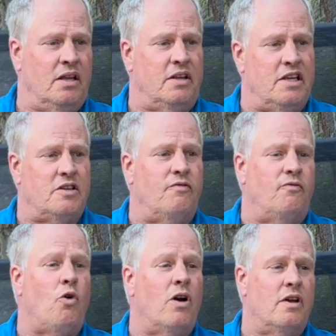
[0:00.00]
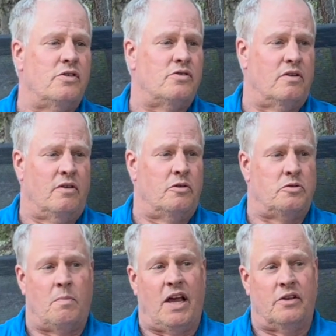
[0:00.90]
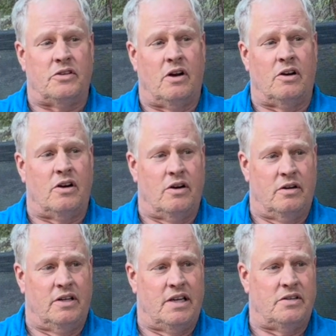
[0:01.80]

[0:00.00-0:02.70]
at least 400 of those miles are currently